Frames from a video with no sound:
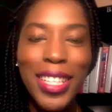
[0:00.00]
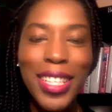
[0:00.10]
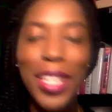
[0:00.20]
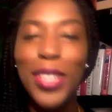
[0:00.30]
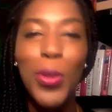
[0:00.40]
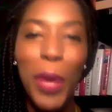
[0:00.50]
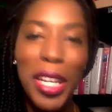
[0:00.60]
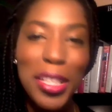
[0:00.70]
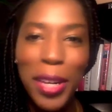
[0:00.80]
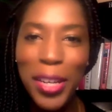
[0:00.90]
in
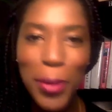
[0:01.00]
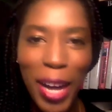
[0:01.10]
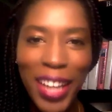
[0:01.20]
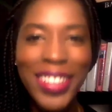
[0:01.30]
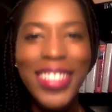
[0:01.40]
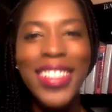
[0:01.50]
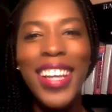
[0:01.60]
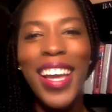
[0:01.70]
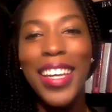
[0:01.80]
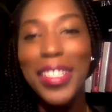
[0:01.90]
2021.
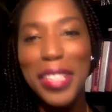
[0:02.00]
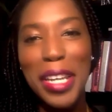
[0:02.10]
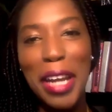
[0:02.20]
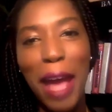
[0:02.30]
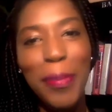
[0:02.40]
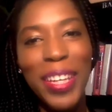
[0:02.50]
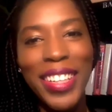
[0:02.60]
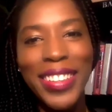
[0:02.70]
It's gonna happen.